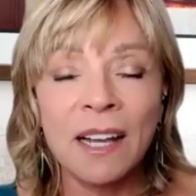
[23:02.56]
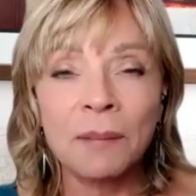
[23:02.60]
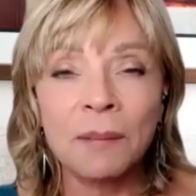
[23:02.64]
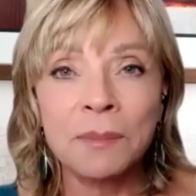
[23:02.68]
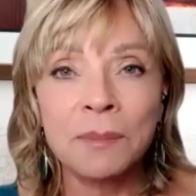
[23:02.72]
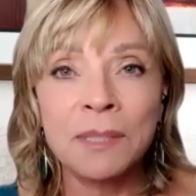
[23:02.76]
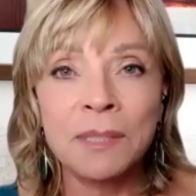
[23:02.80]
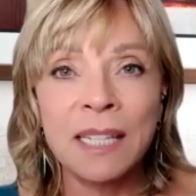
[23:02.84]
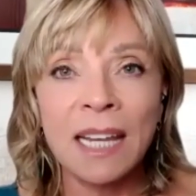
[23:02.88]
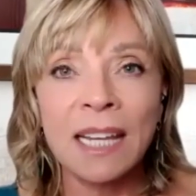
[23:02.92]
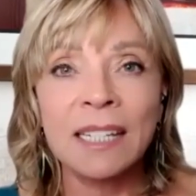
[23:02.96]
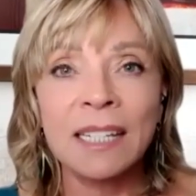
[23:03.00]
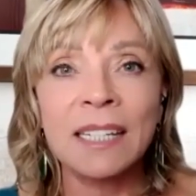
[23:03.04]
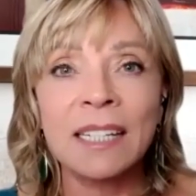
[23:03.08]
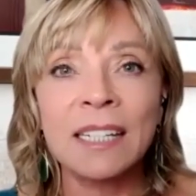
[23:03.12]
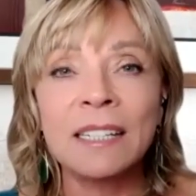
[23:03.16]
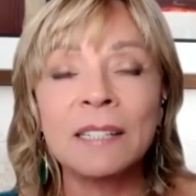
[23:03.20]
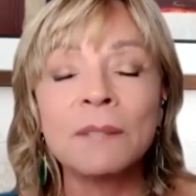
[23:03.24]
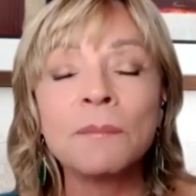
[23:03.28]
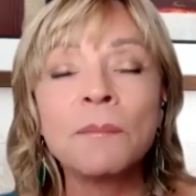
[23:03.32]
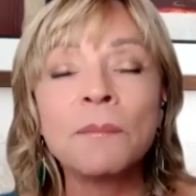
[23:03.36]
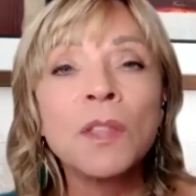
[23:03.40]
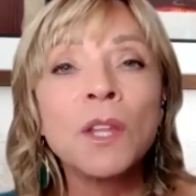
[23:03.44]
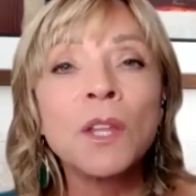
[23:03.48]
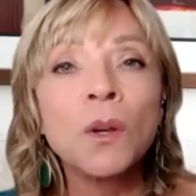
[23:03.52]

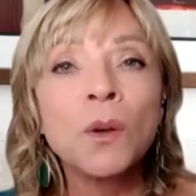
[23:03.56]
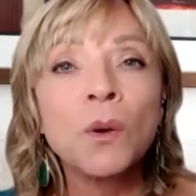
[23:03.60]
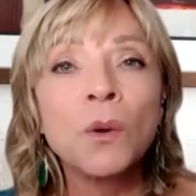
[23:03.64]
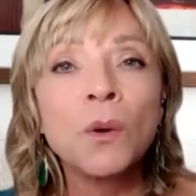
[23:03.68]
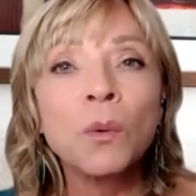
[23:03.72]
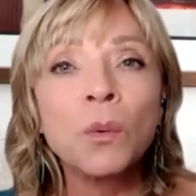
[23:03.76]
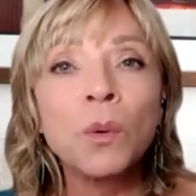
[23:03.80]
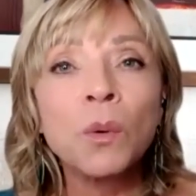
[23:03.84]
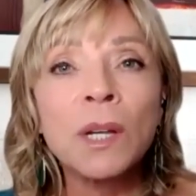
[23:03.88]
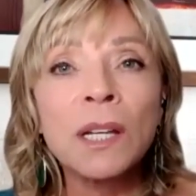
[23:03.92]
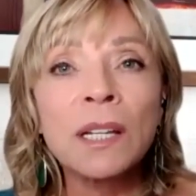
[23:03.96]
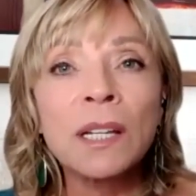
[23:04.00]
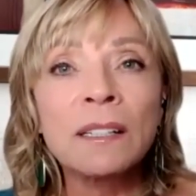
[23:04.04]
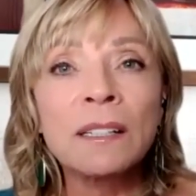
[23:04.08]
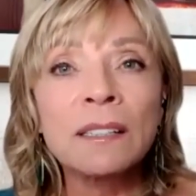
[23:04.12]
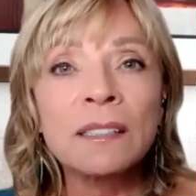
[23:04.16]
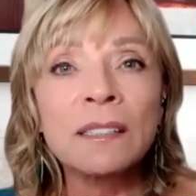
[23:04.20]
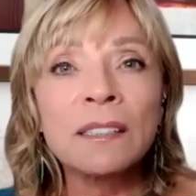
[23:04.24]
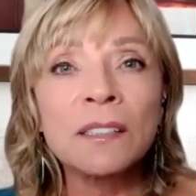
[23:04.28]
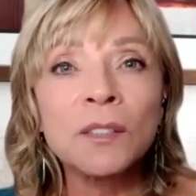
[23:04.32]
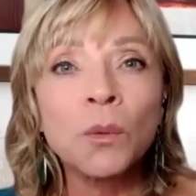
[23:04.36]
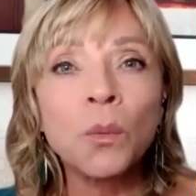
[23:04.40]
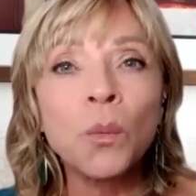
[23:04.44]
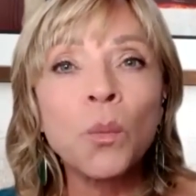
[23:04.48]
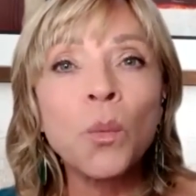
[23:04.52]
updated
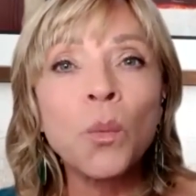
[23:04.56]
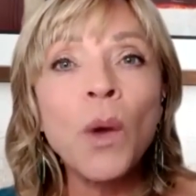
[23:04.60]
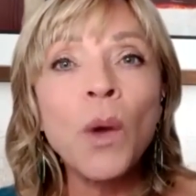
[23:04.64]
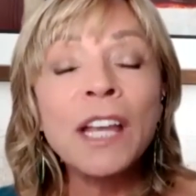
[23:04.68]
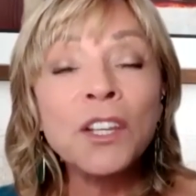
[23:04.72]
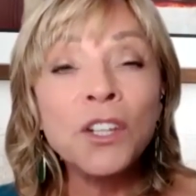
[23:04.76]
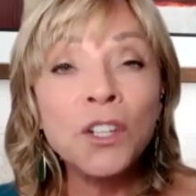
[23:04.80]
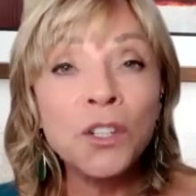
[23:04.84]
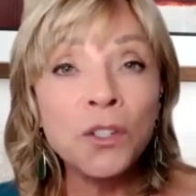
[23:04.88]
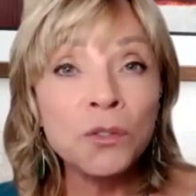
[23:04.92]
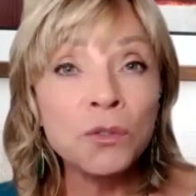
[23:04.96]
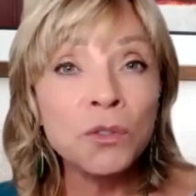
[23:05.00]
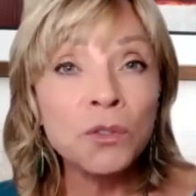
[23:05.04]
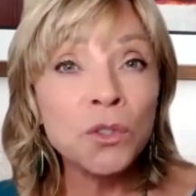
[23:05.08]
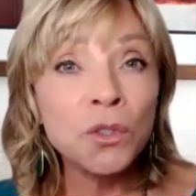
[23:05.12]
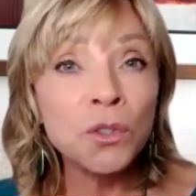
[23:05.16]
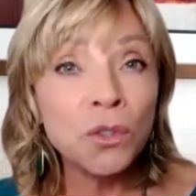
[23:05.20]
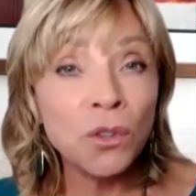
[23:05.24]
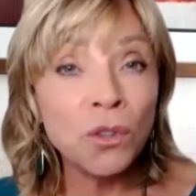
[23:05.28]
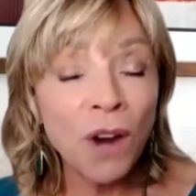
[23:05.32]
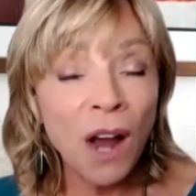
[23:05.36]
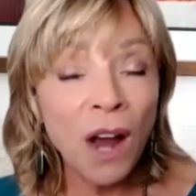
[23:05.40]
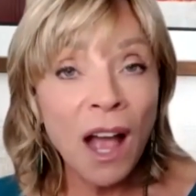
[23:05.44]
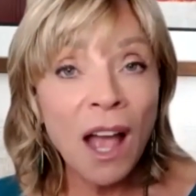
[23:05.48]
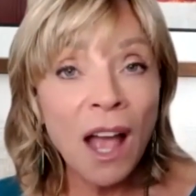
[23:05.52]
will, when you
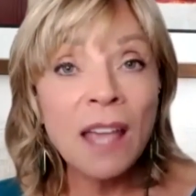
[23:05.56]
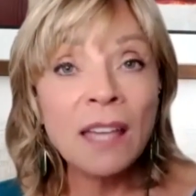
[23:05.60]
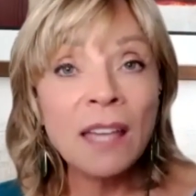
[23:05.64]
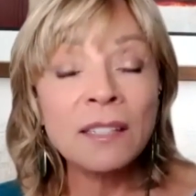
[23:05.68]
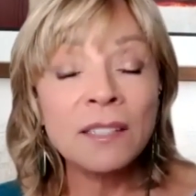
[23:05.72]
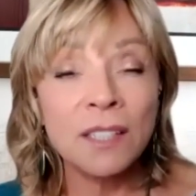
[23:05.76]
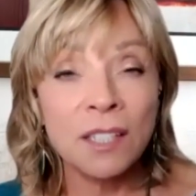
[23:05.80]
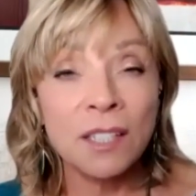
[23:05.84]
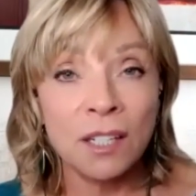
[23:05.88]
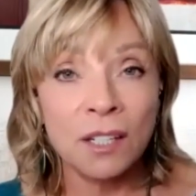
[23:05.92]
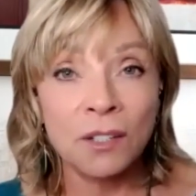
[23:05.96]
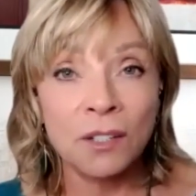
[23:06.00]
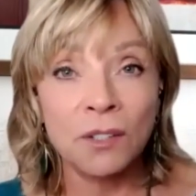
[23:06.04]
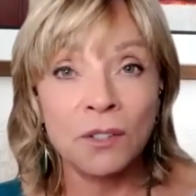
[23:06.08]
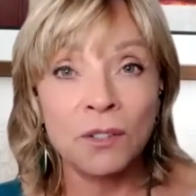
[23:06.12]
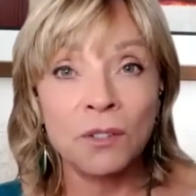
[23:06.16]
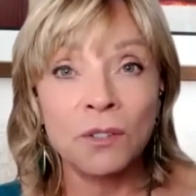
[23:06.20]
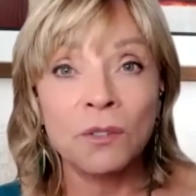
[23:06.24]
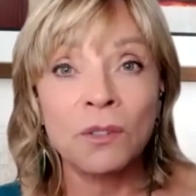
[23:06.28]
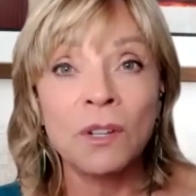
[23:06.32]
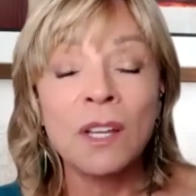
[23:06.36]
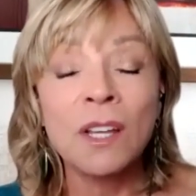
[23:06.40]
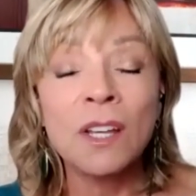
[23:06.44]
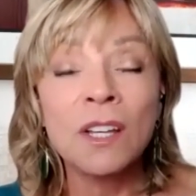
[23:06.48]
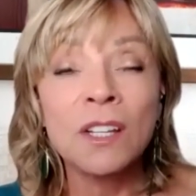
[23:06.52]
try
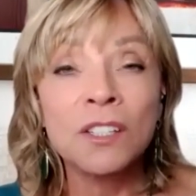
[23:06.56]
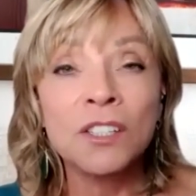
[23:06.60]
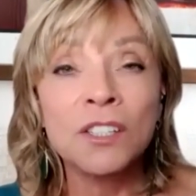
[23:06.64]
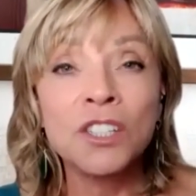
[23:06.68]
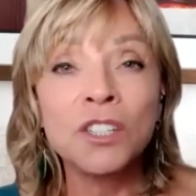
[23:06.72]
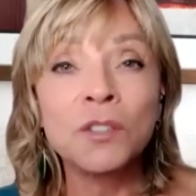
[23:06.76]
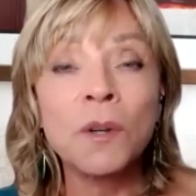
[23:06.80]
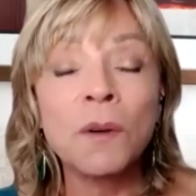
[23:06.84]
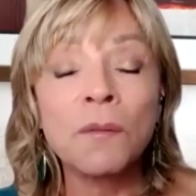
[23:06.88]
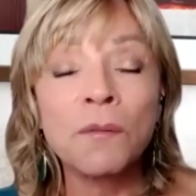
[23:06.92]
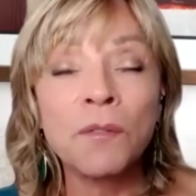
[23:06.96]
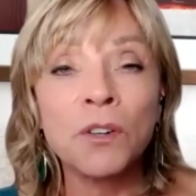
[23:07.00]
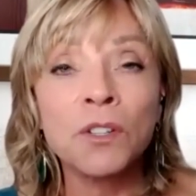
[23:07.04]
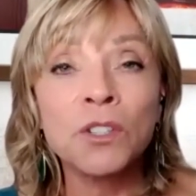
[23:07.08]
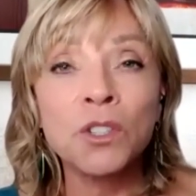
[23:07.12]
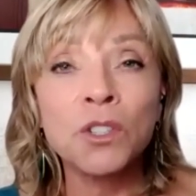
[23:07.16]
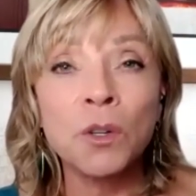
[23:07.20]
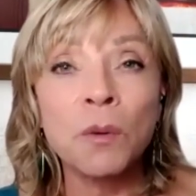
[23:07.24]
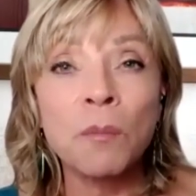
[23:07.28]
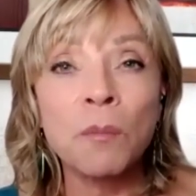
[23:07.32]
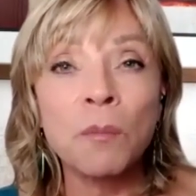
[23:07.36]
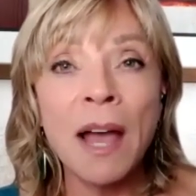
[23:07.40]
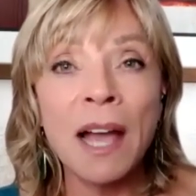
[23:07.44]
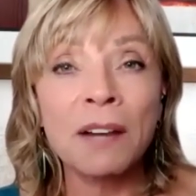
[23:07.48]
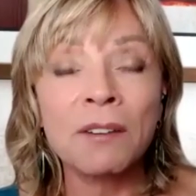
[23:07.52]
to do a
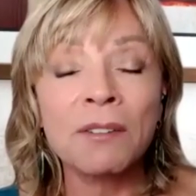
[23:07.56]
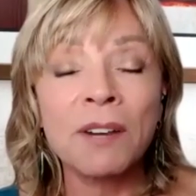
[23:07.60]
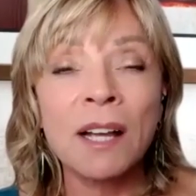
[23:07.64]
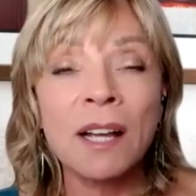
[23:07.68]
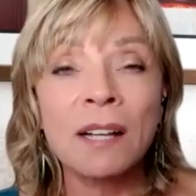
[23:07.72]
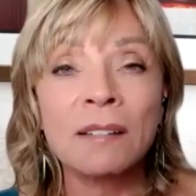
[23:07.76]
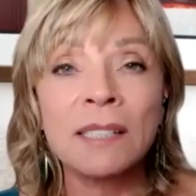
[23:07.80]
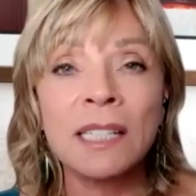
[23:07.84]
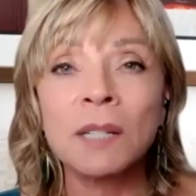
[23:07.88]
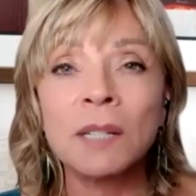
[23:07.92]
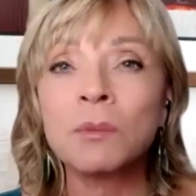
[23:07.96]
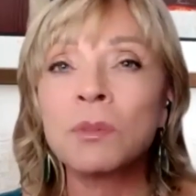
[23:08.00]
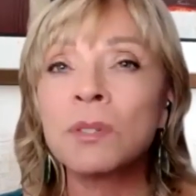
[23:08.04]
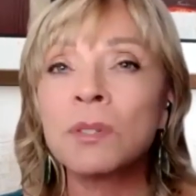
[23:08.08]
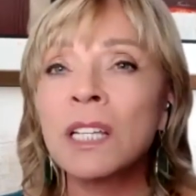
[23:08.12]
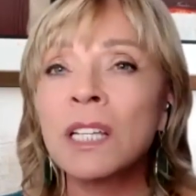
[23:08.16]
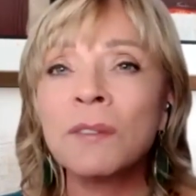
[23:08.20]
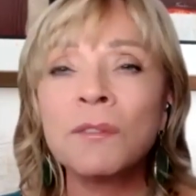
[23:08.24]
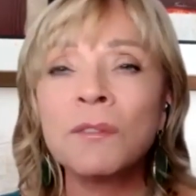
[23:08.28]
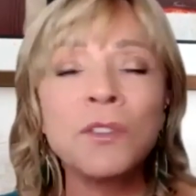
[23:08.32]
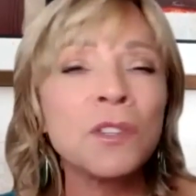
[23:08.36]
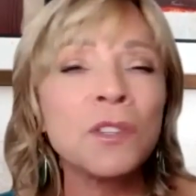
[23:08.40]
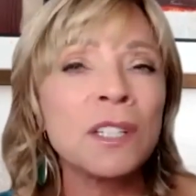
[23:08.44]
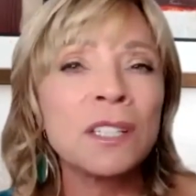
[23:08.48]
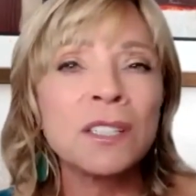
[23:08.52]
virtual background, it will
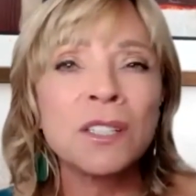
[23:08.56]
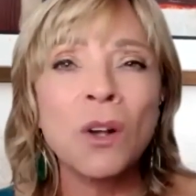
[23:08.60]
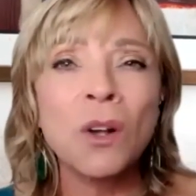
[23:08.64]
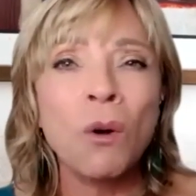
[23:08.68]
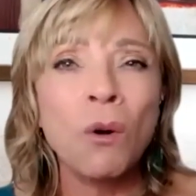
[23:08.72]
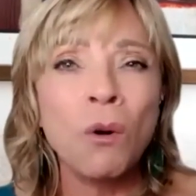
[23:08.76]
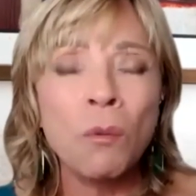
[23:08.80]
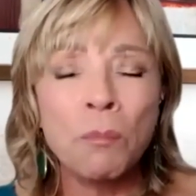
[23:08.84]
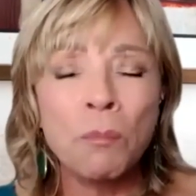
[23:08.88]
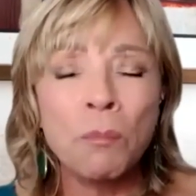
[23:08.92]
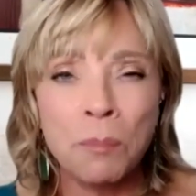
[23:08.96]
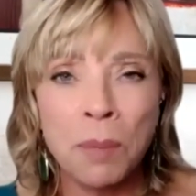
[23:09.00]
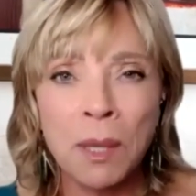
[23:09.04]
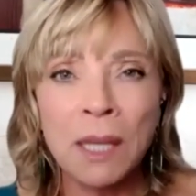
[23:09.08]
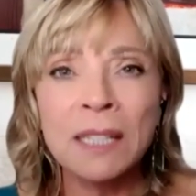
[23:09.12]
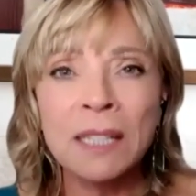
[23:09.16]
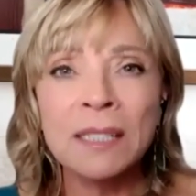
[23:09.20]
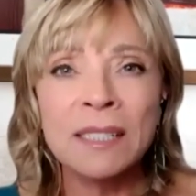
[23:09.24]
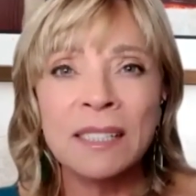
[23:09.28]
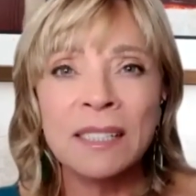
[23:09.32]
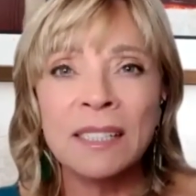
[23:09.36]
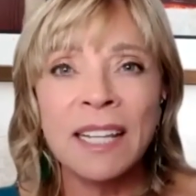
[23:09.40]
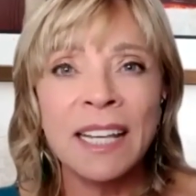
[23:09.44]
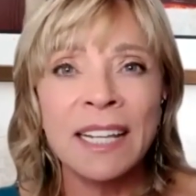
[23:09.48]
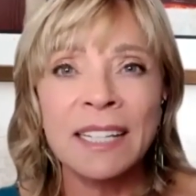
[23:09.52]
give you this whole
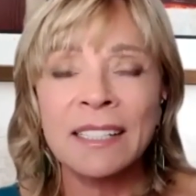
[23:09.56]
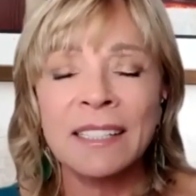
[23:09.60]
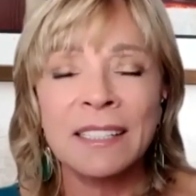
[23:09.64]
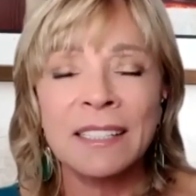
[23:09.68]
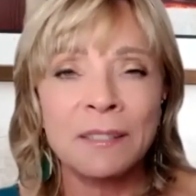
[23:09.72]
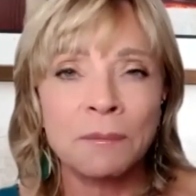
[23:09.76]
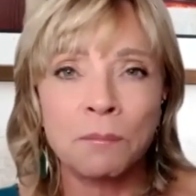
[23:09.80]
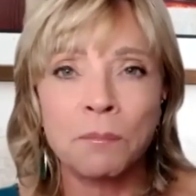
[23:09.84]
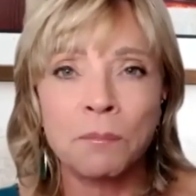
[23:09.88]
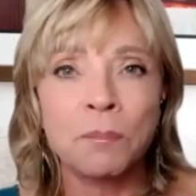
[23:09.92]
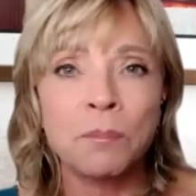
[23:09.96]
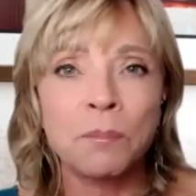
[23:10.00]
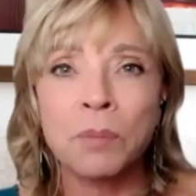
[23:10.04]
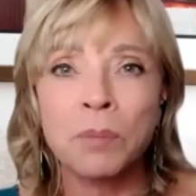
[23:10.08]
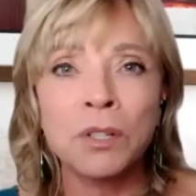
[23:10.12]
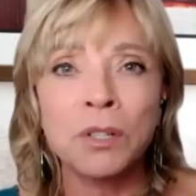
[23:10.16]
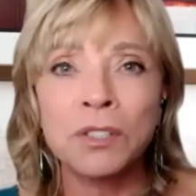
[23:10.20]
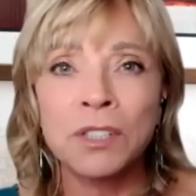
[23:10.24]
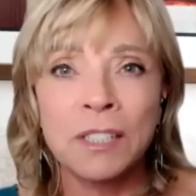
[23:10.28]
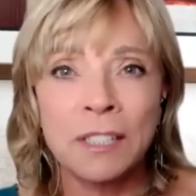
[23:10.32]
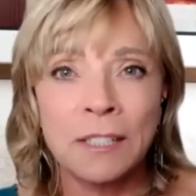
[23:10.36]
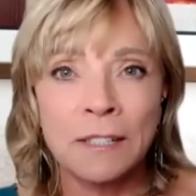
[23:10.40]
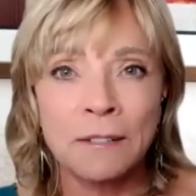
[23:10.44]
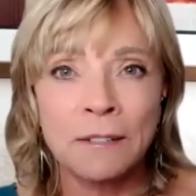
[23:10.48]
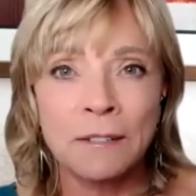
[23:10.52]
pixelated
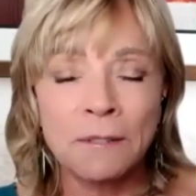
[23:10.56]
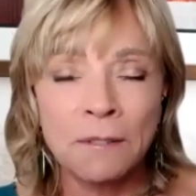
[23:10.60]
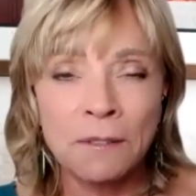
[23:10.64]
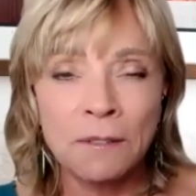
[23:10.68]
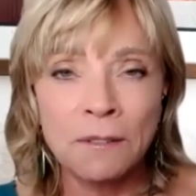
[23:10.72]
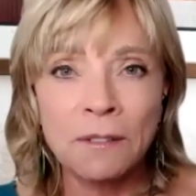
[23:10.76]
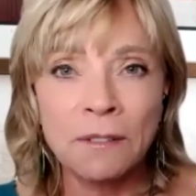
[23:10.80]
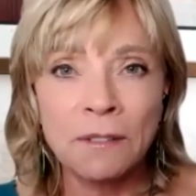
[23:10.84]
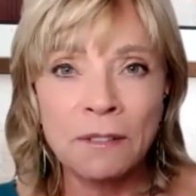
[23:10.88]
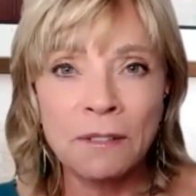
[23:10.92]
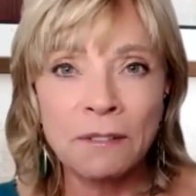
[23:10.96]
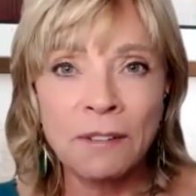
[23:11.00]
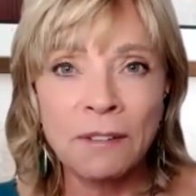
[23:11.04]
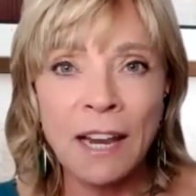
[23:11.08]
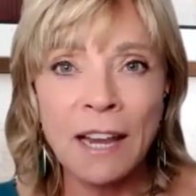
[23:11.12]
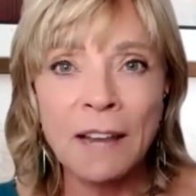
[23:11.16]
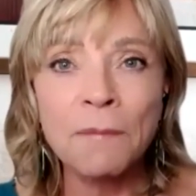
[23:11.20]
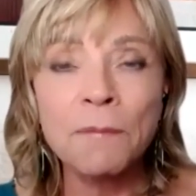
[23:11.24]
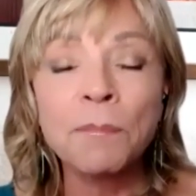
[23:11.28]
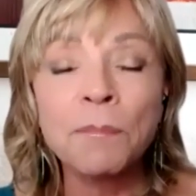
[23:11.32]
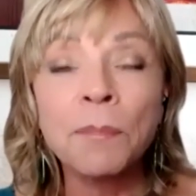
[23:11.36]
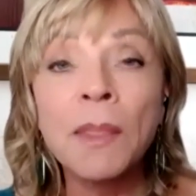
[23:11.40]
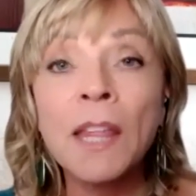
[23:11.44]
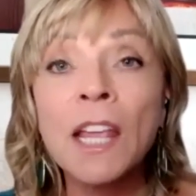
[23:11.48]
person, right?